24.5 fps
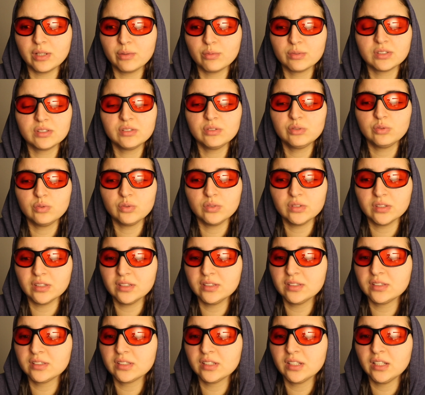was a
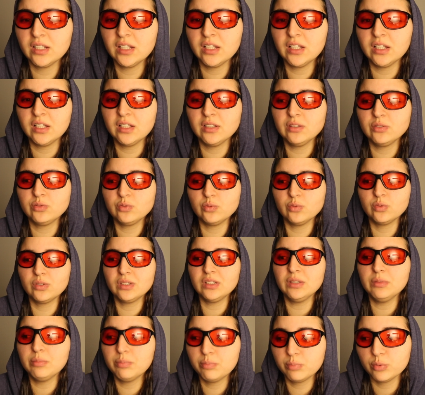student to
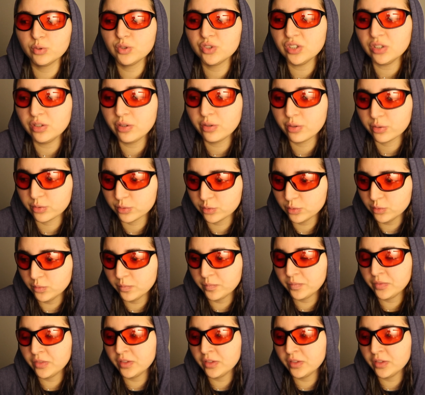keep pushing through.